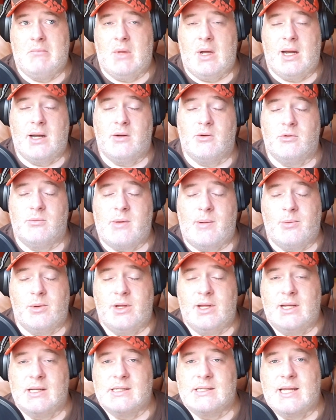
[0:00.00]
I don't remember
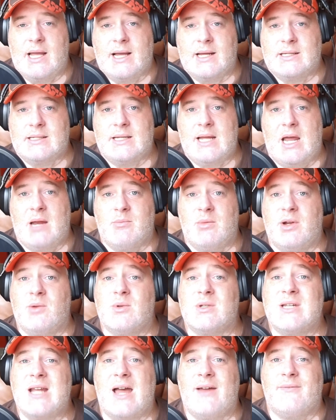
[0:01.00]
the exact stat, but he
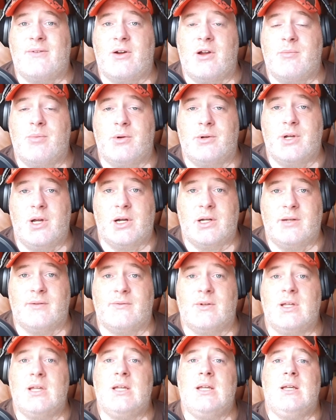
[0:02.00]
was not very productive.